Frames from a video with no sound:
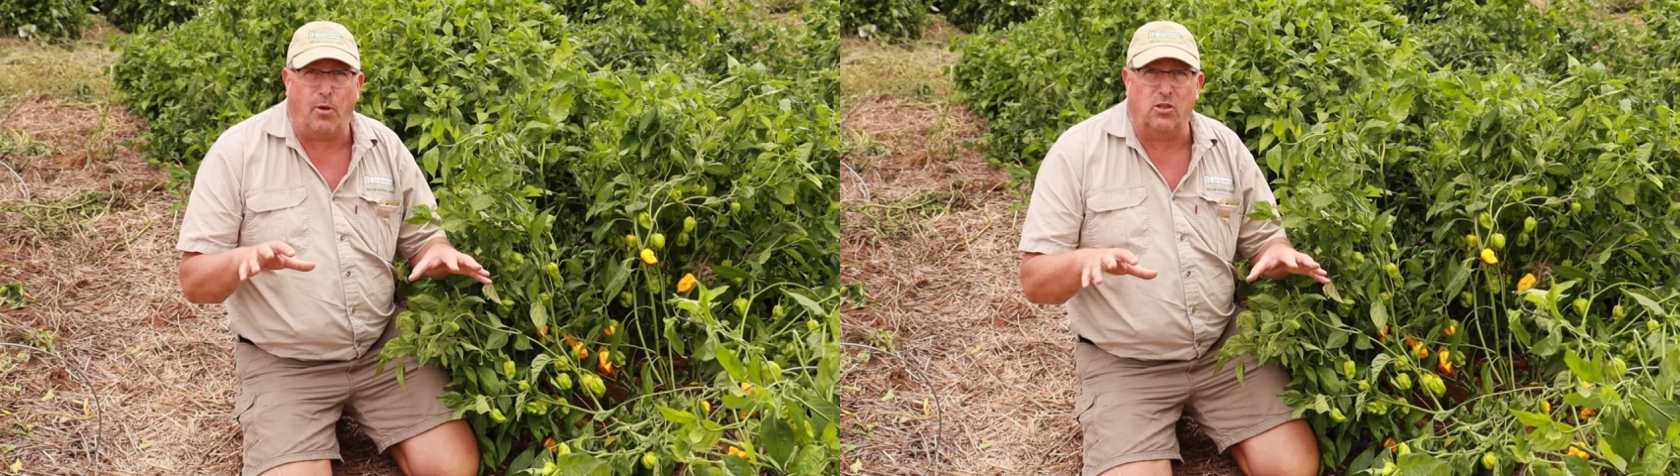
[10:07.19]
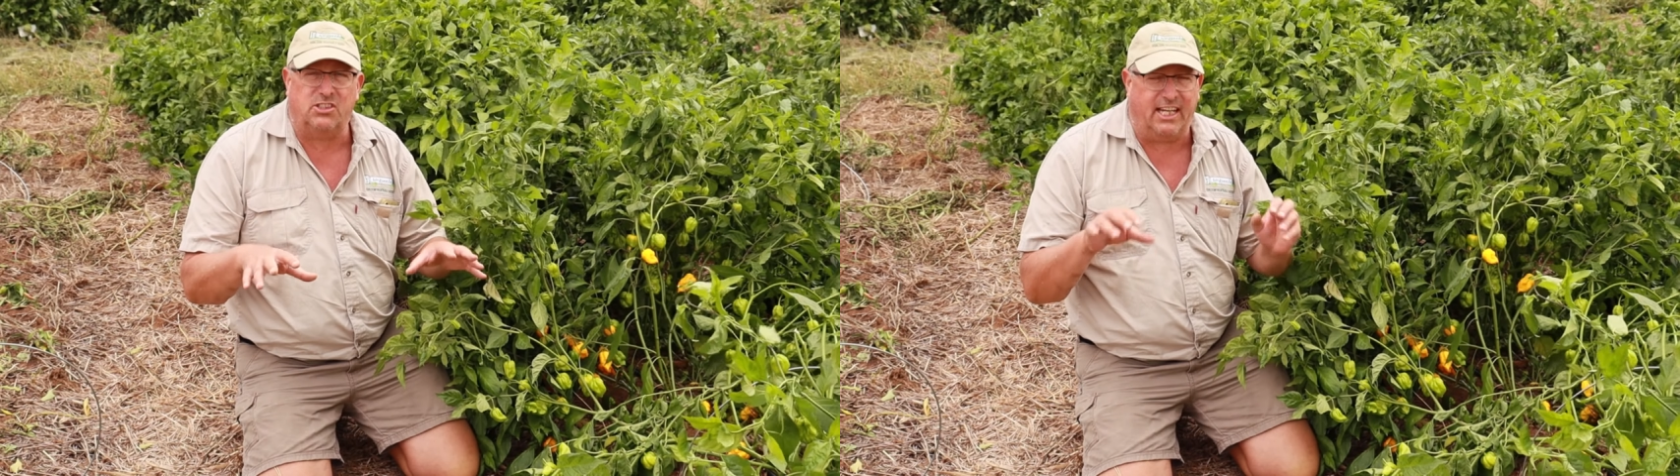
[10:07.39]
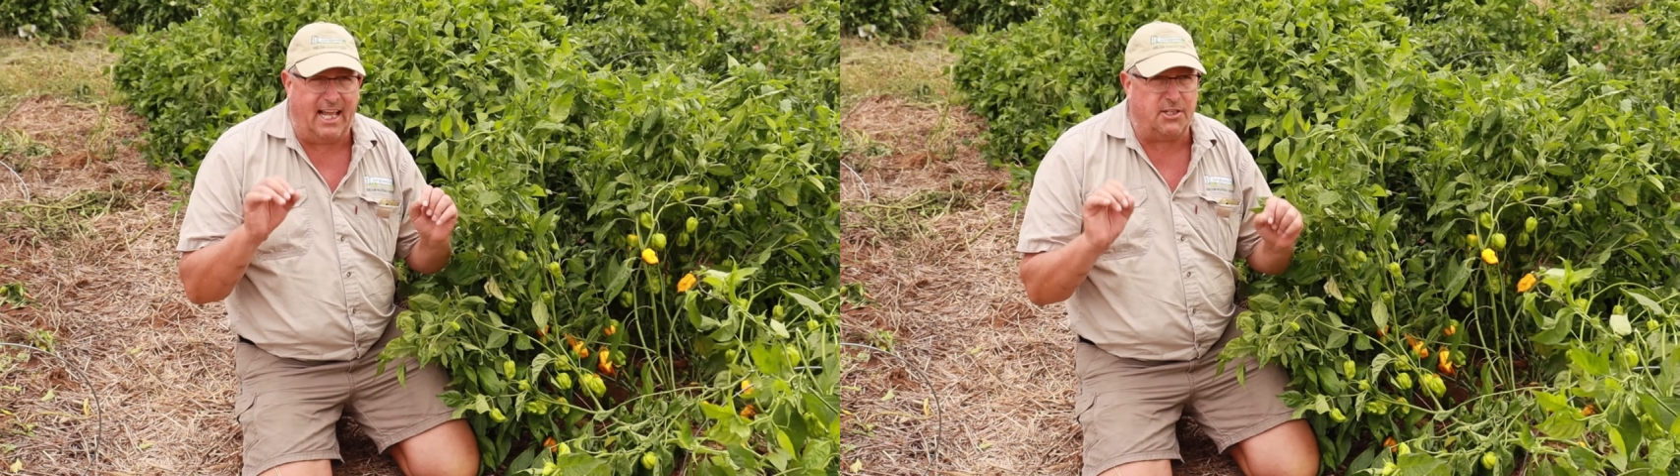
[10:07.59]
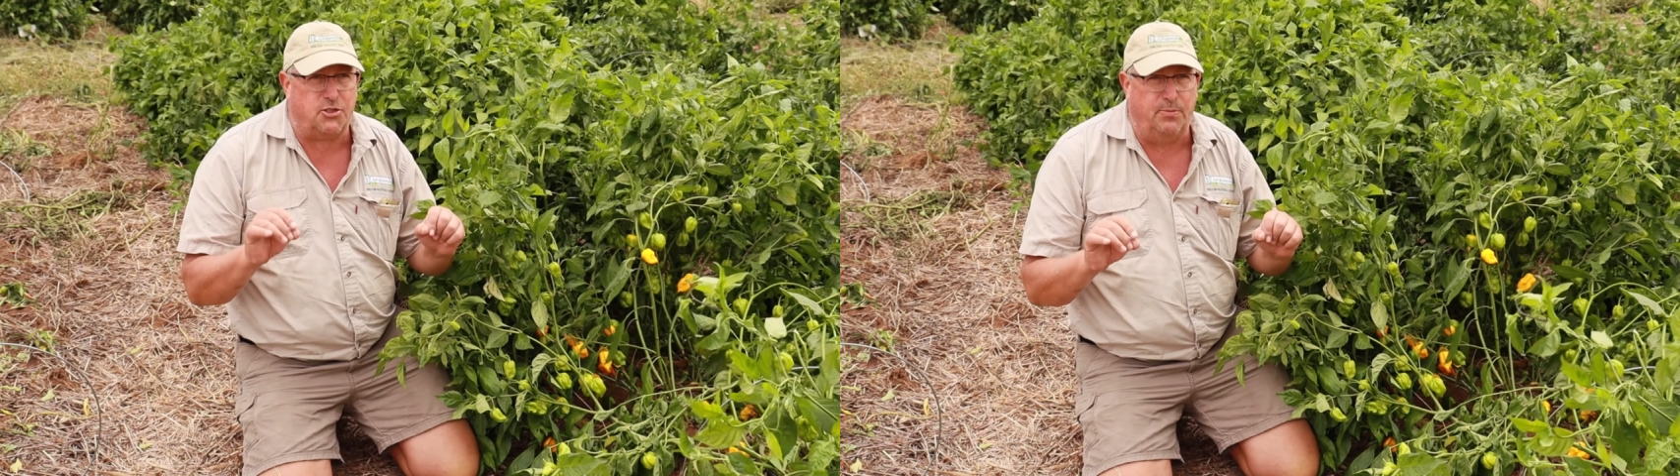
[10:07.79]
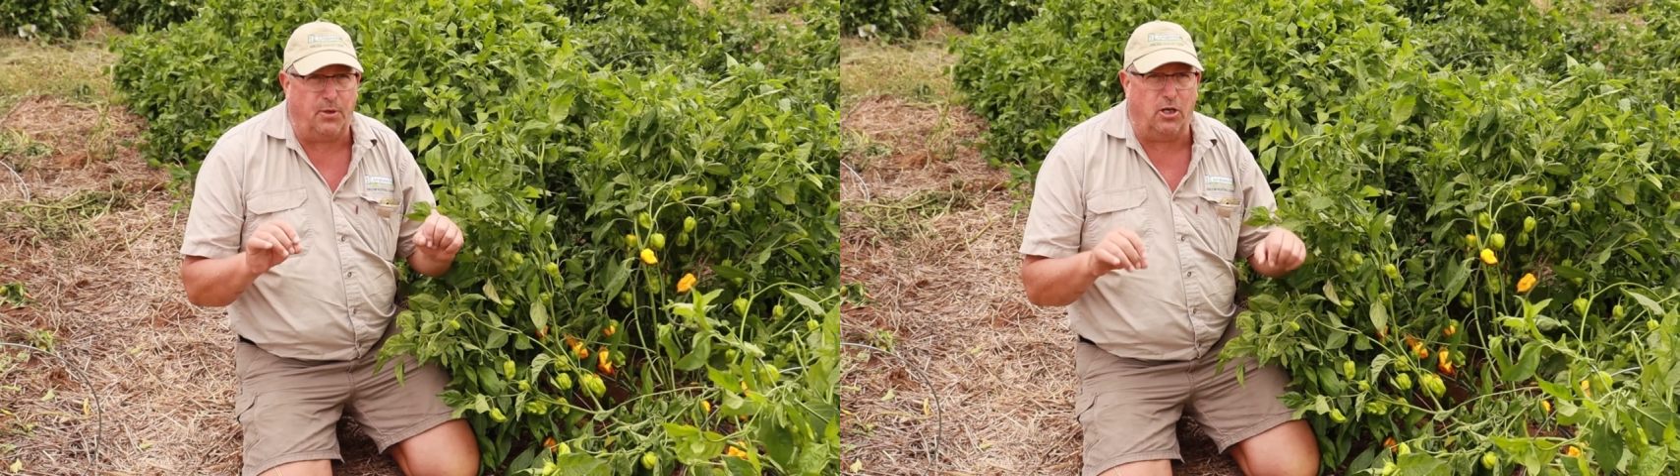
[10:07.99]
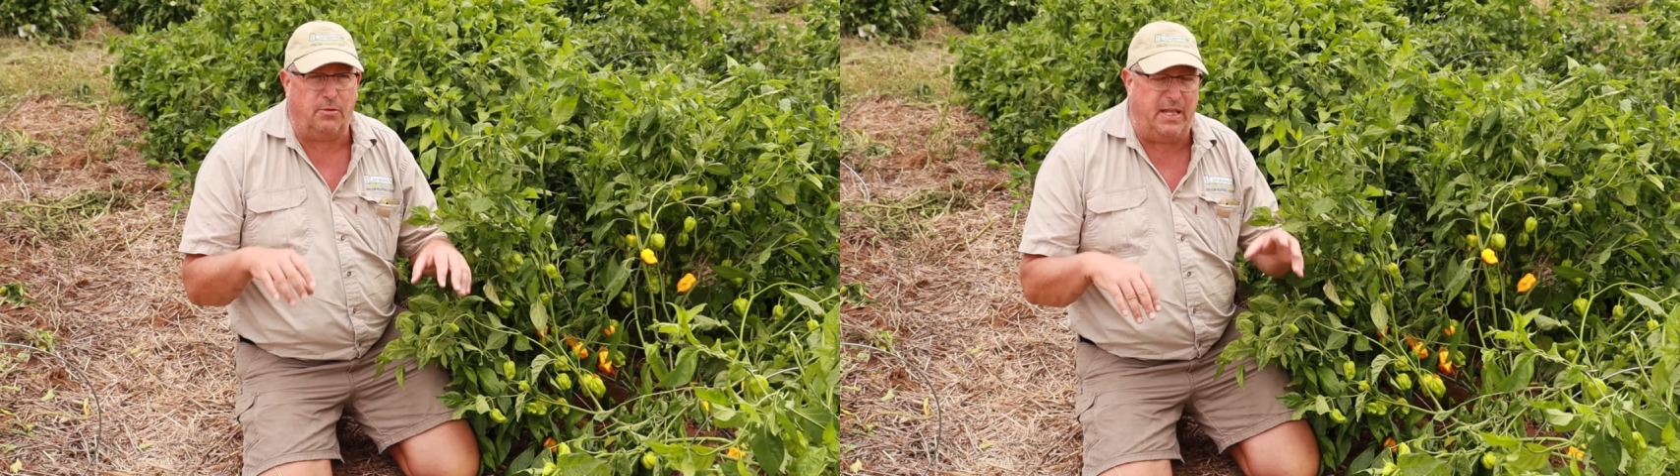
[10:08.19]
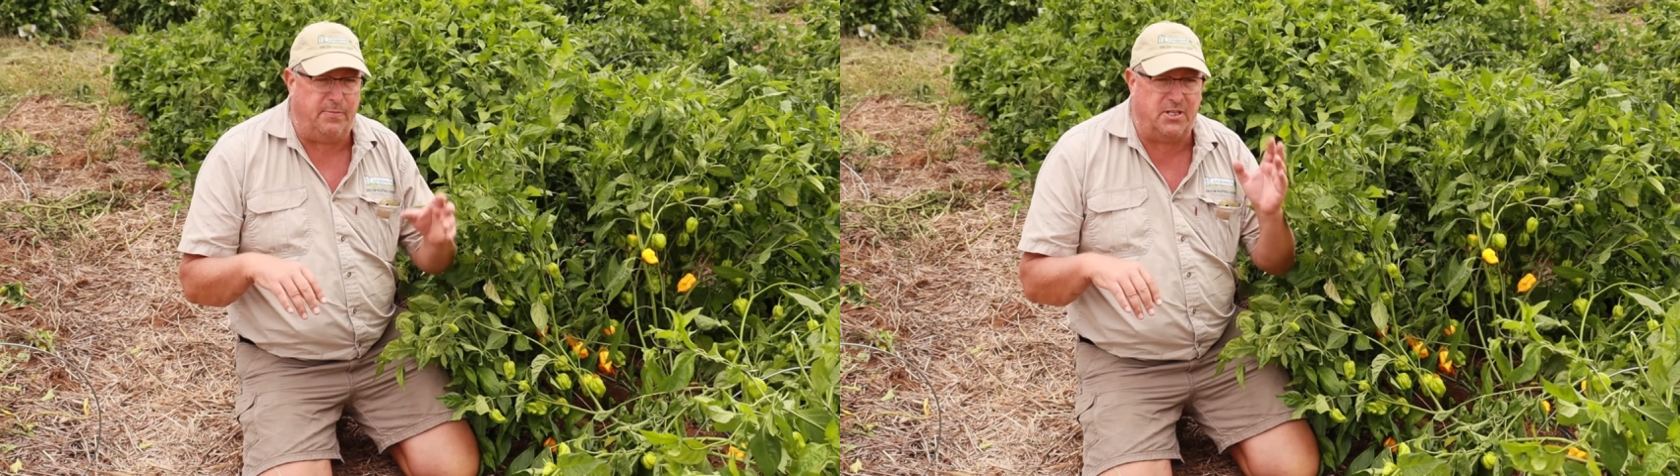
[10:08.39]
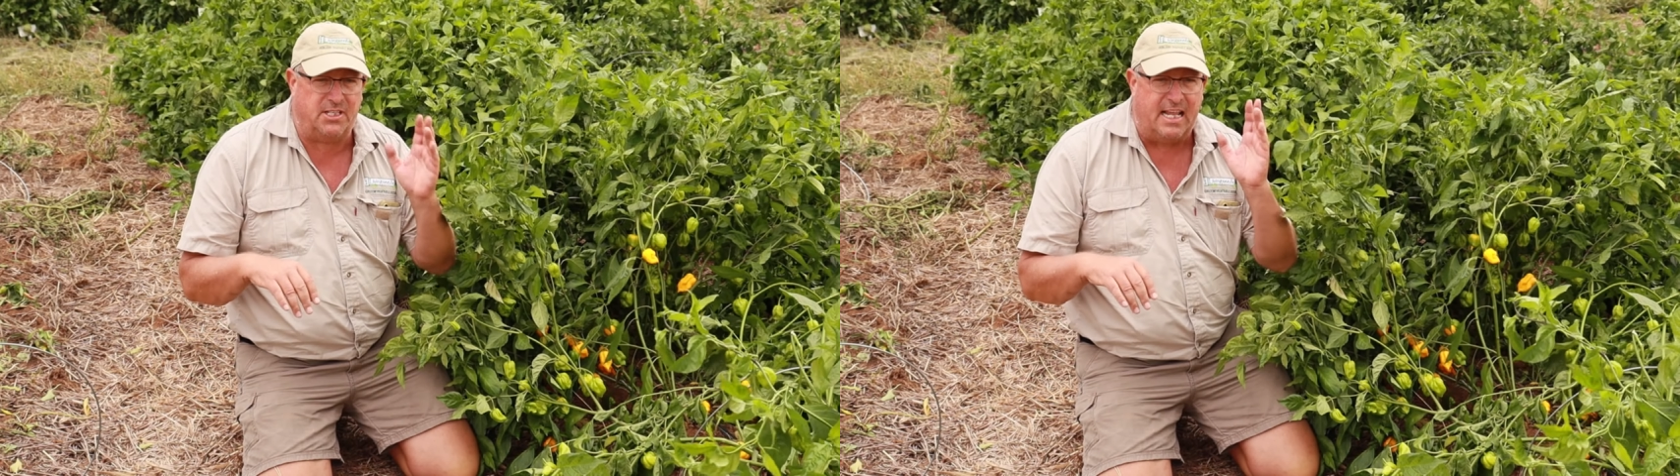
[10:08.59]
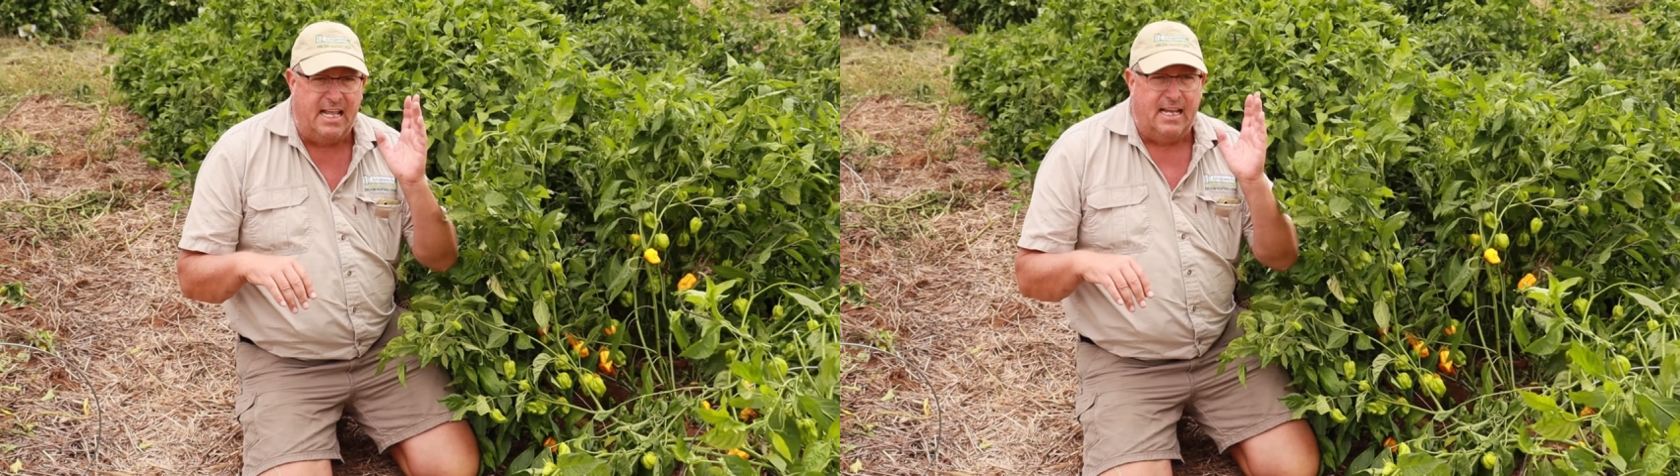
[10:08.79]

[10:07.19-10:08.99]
planting our super hot peppers